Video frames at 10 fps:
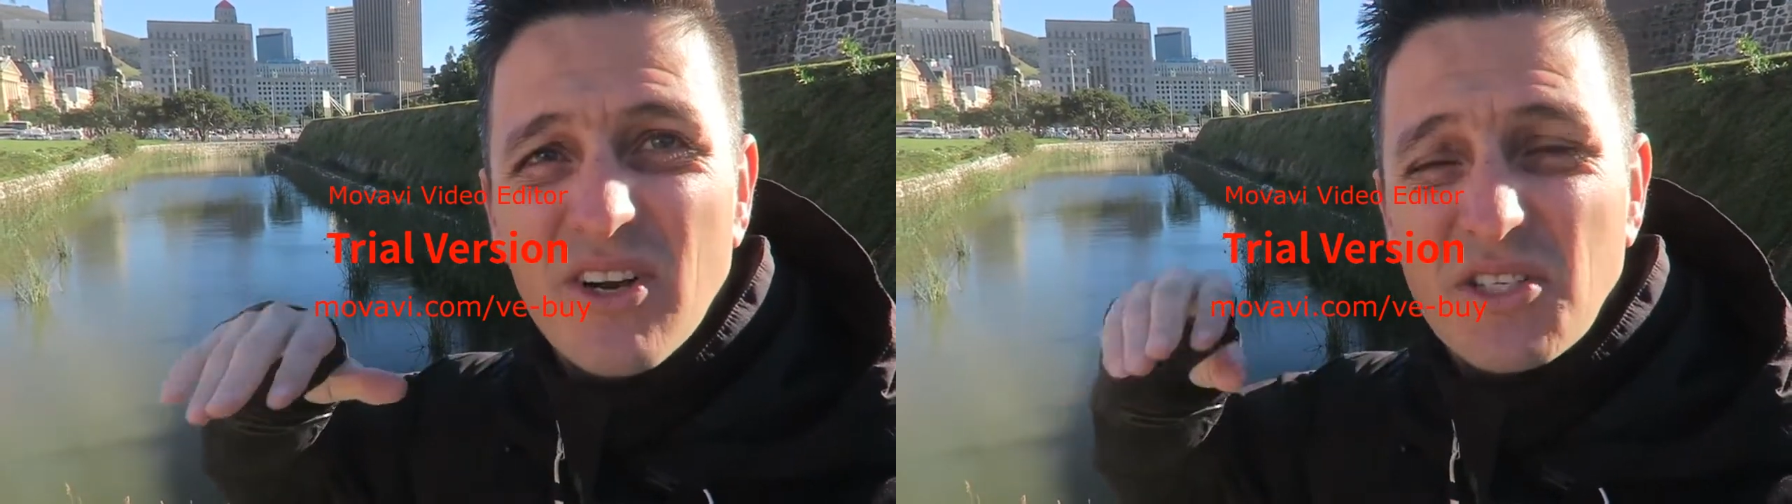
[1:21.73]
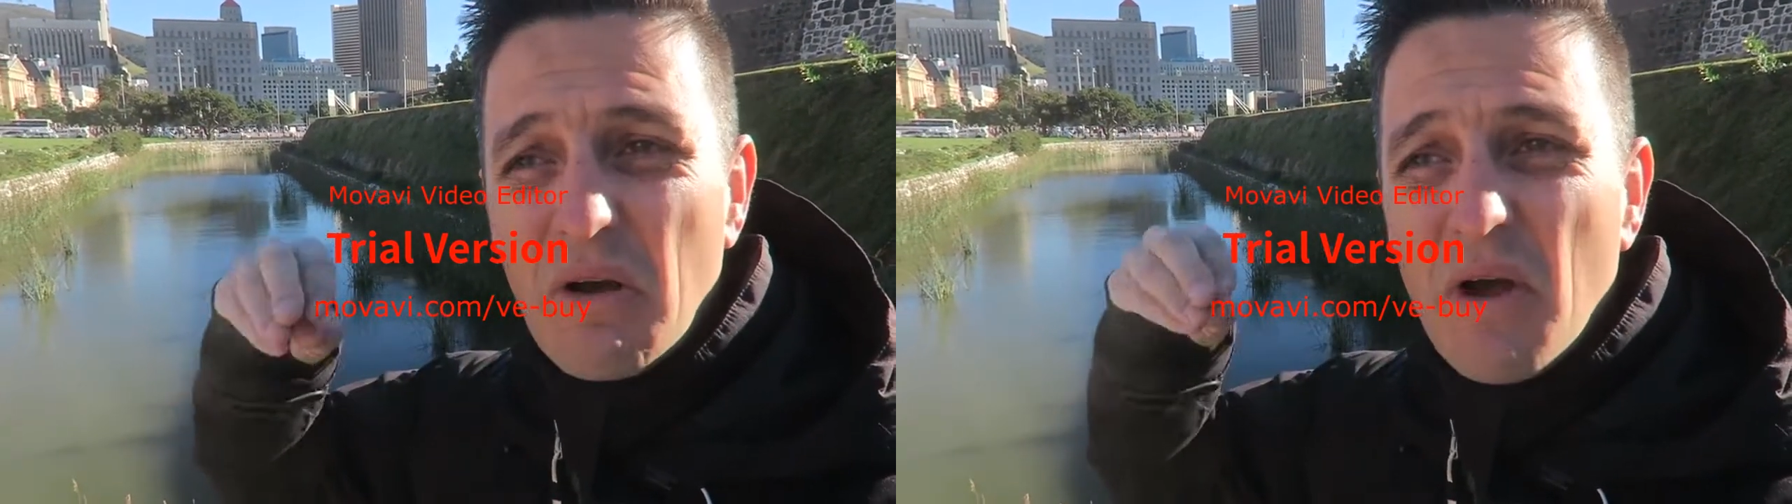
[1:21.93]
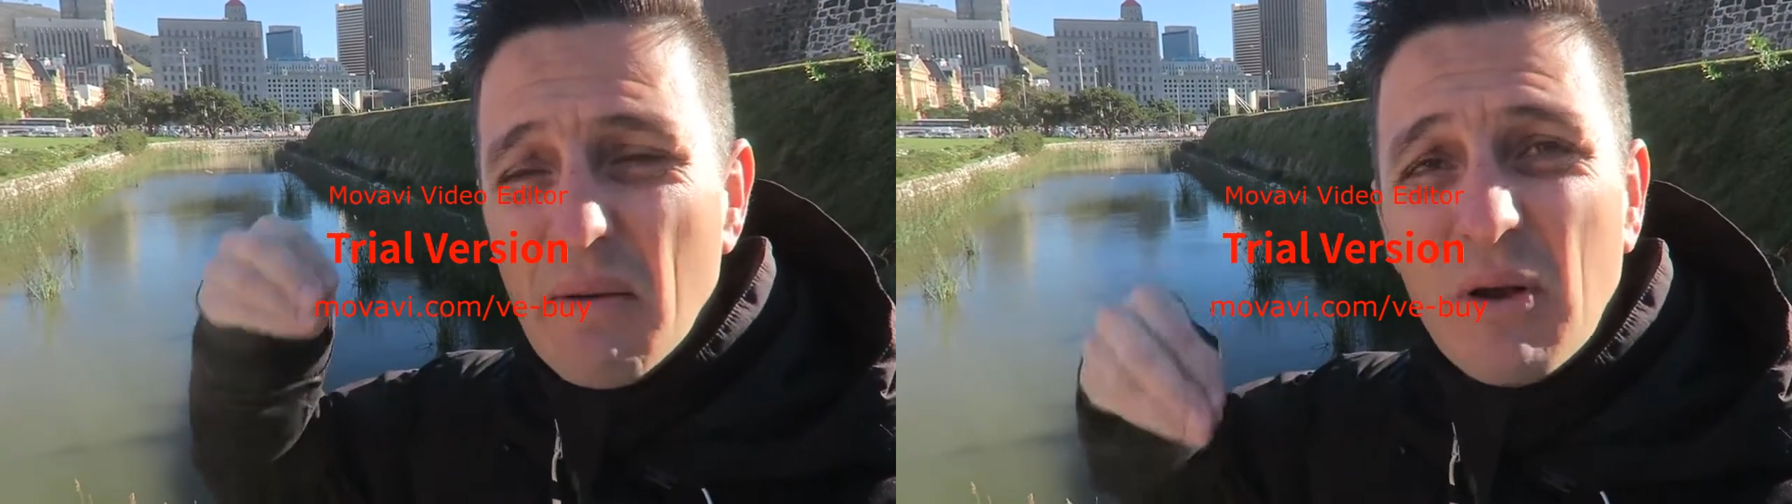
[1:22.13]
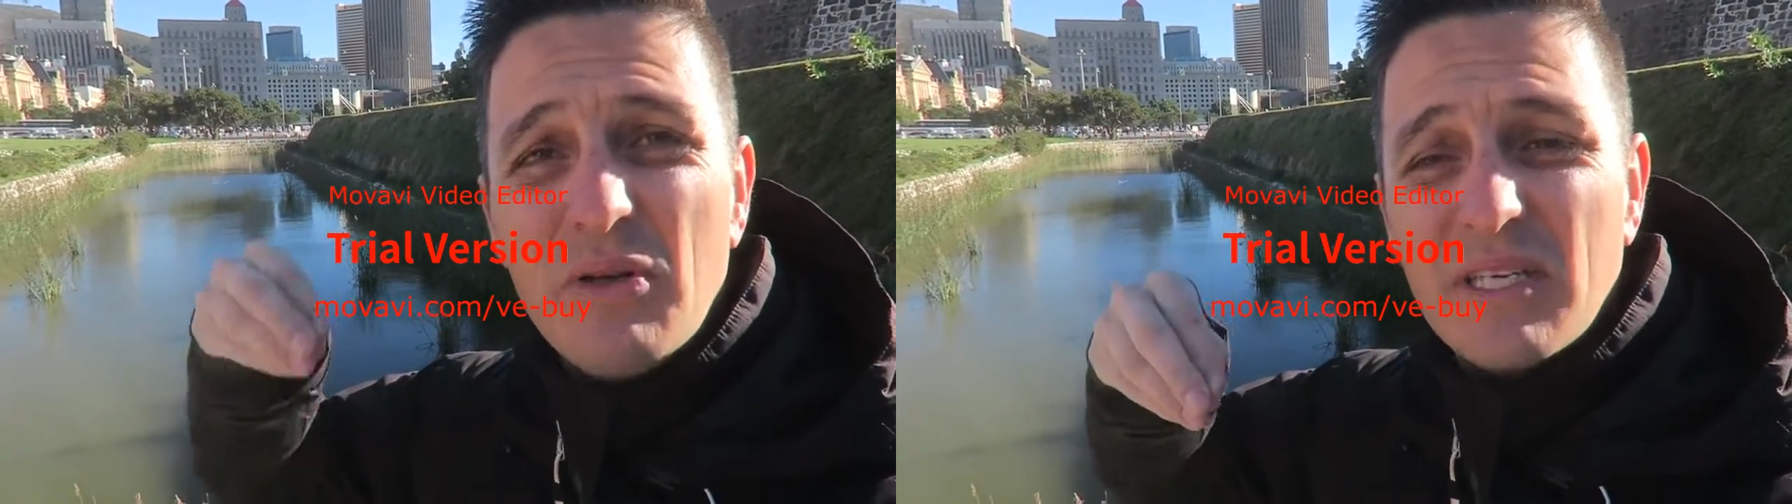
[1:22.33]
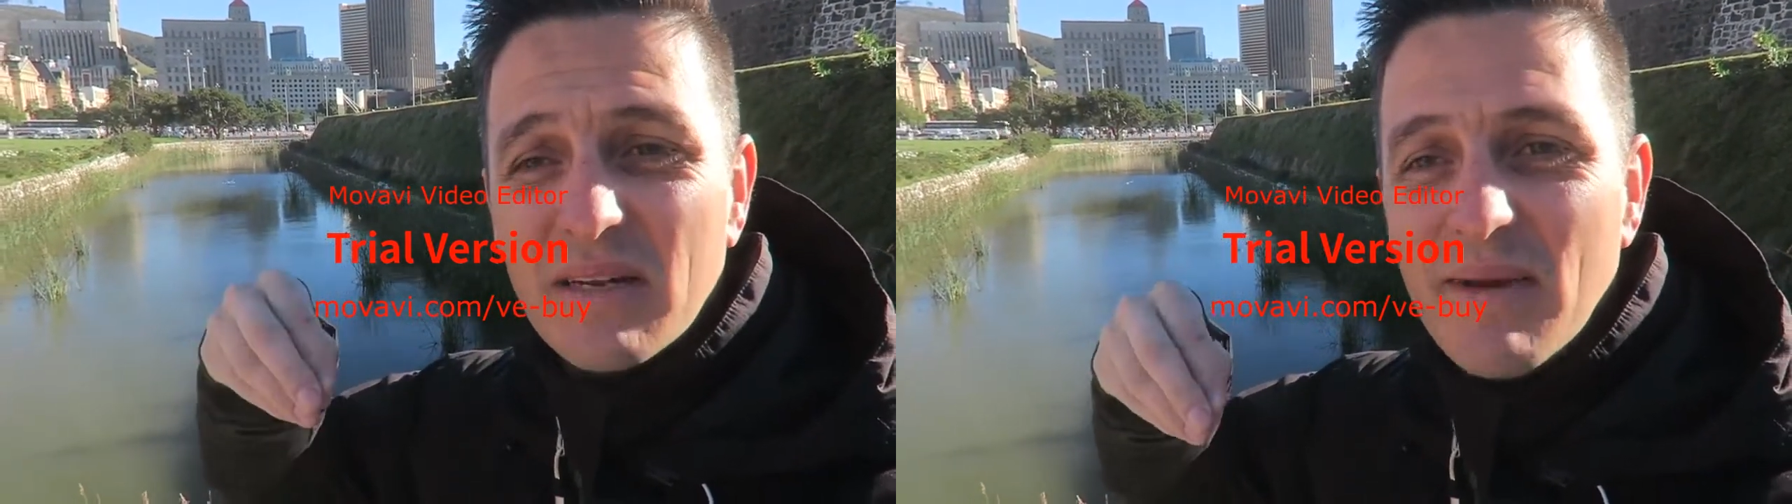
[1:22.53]
got so
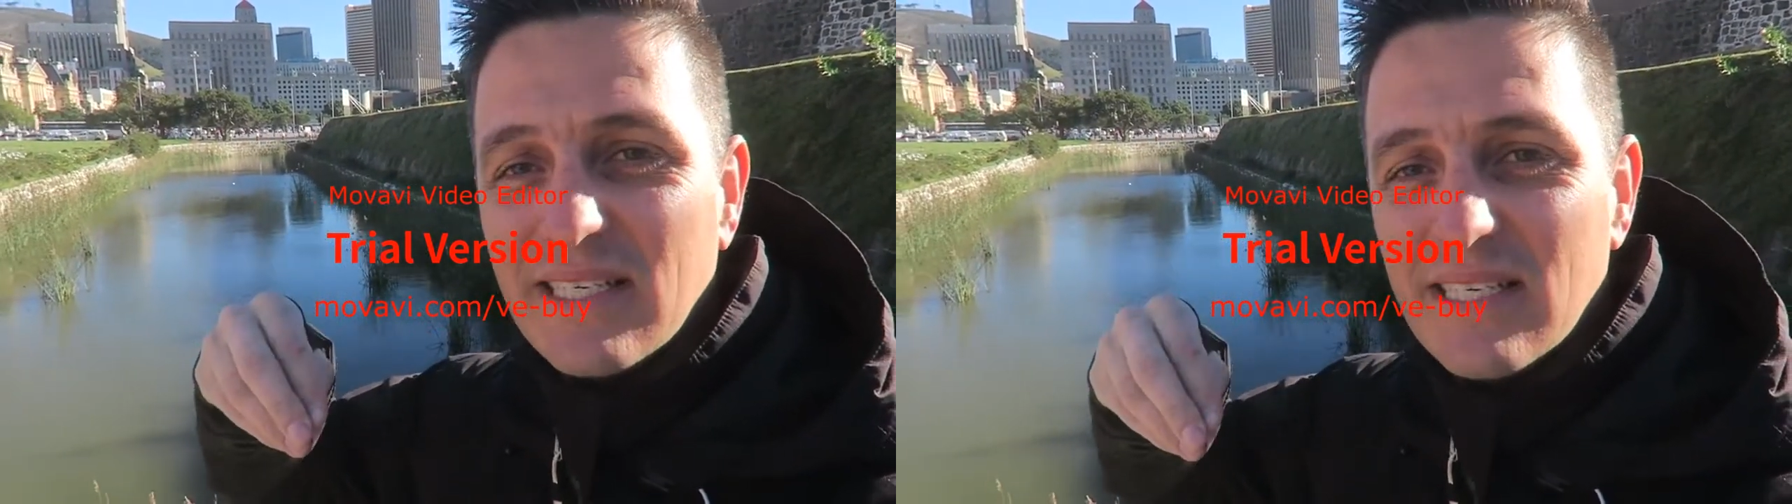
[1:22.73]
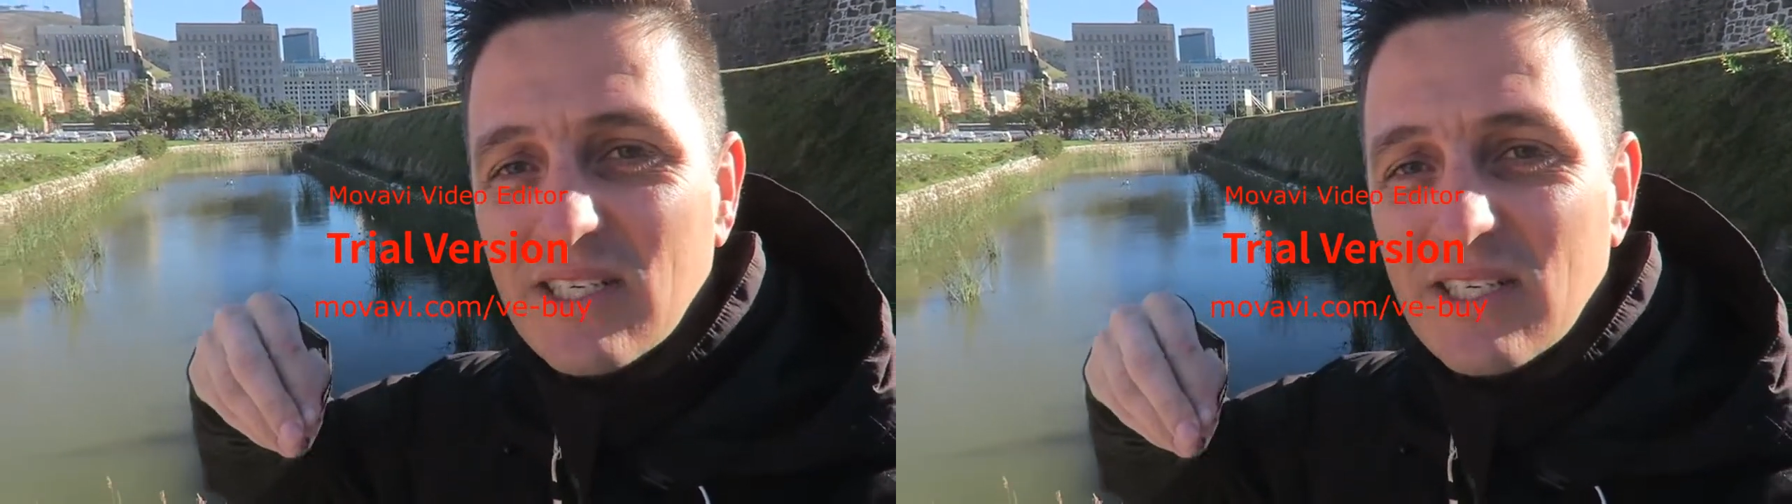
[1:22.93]
polluted and messy.